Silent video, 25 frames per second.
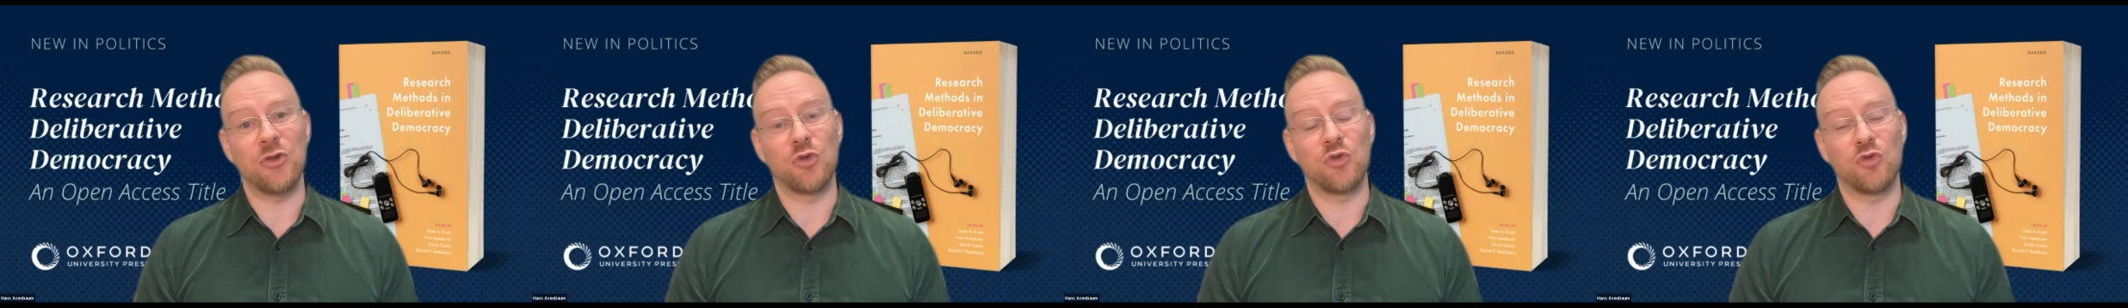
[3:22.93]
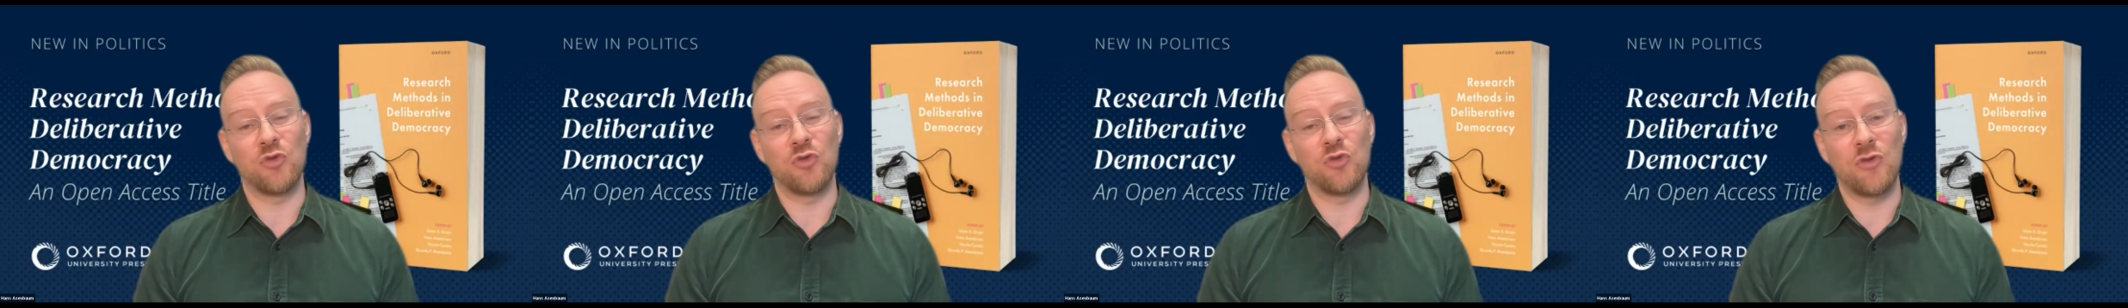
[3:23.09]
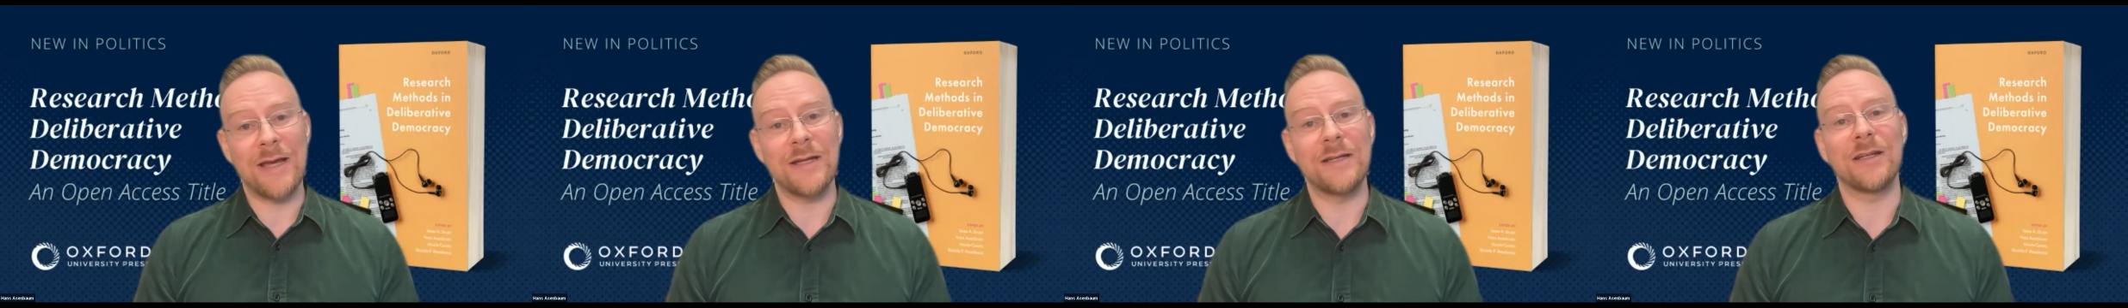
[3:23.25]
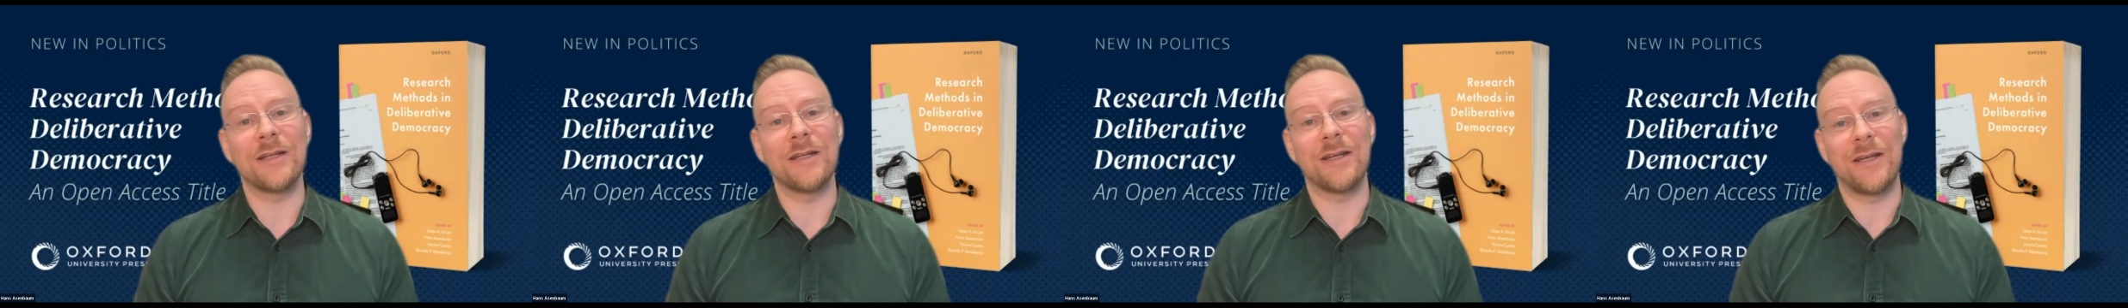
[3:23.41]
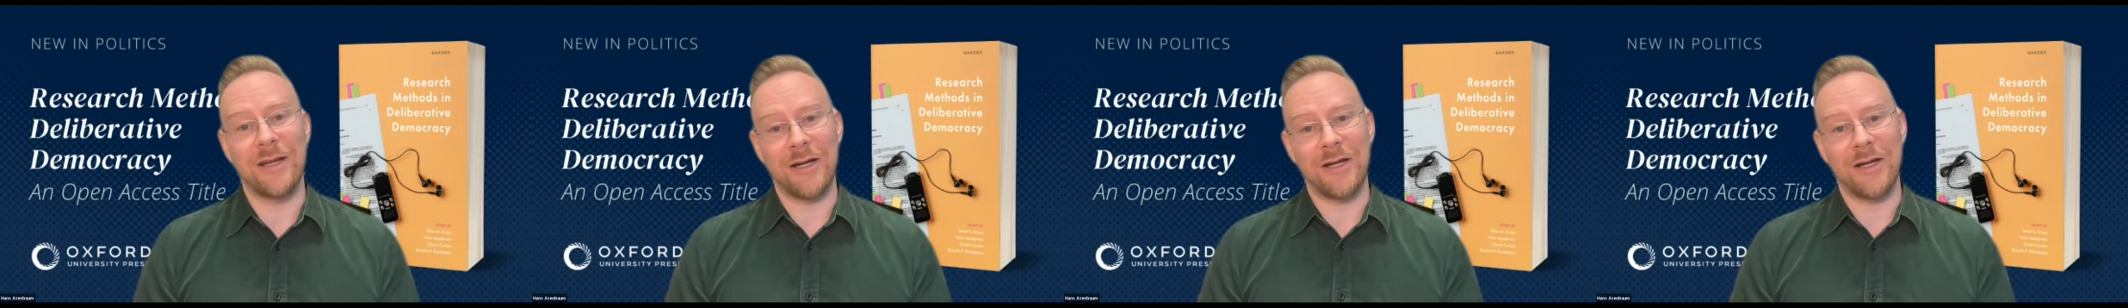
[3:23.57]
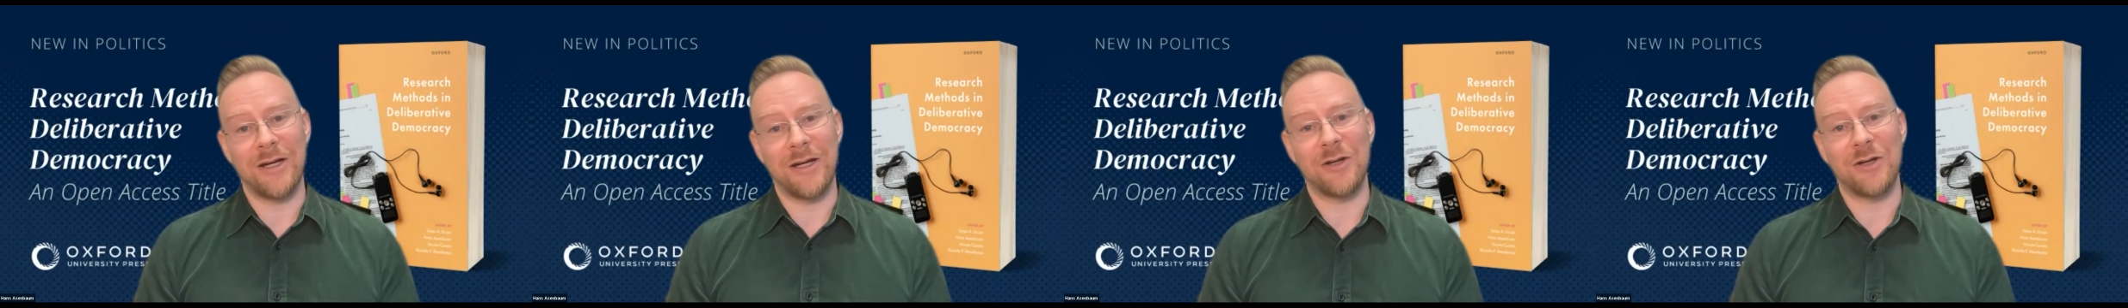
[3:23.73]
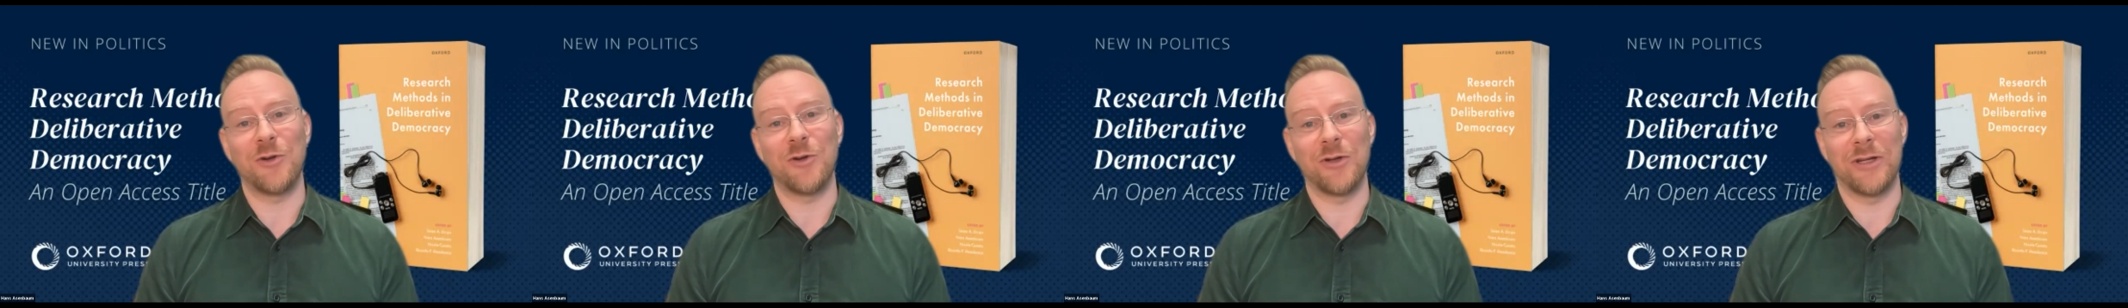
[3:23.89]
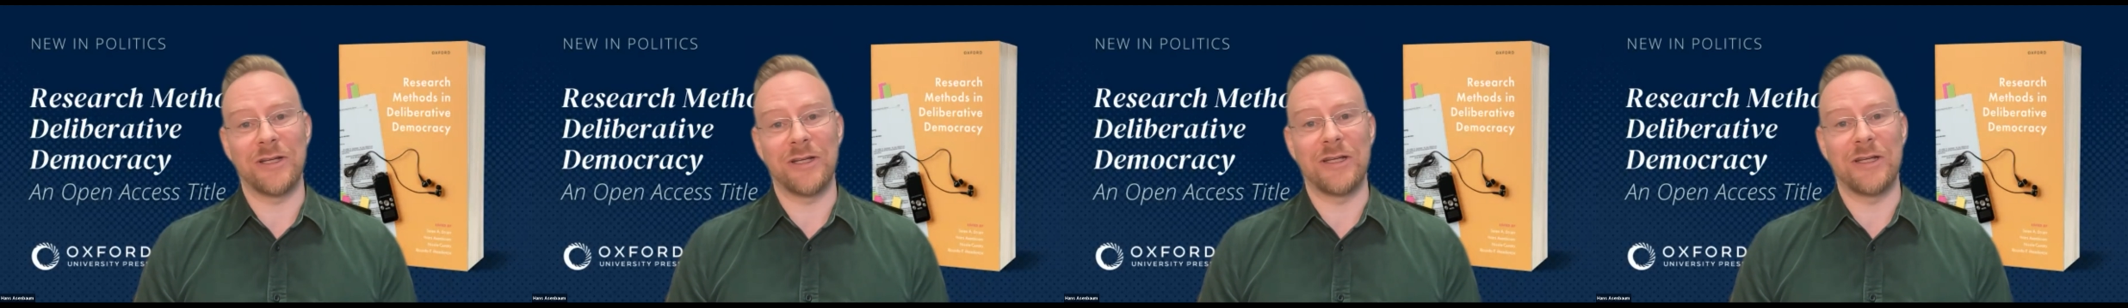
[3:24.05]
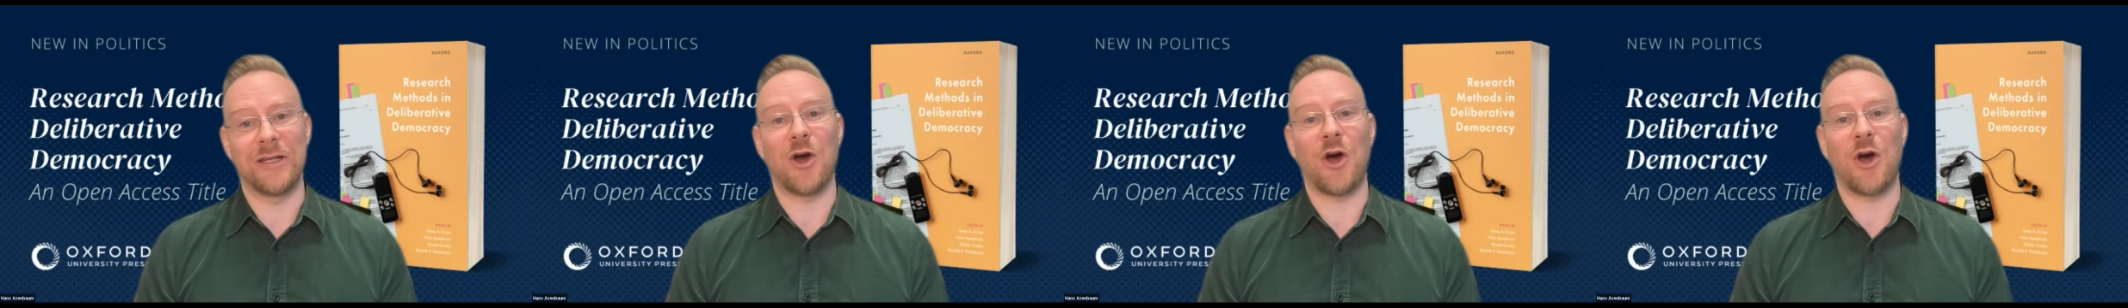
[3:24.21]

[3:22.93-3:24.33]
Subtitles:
read carefully